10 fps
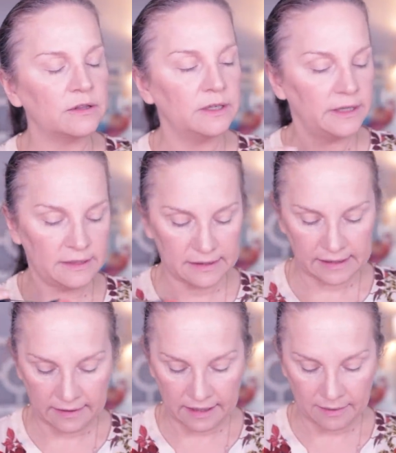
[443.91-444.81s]
this
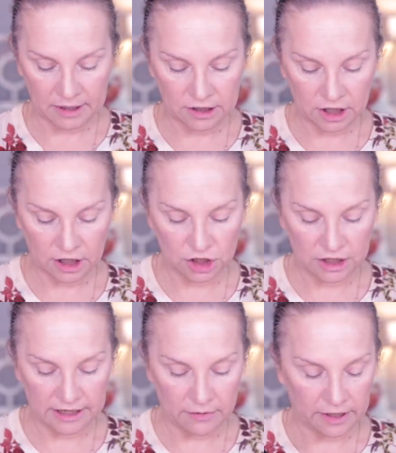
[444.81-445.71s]
and then I'm going to touch
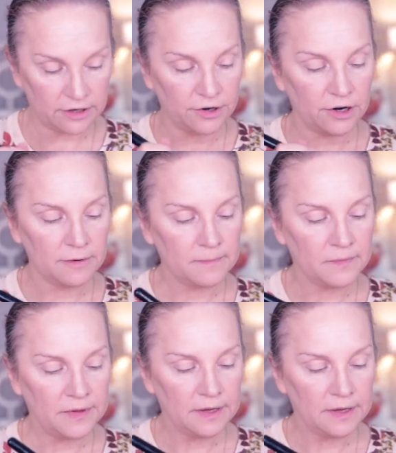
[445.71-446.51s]
it down here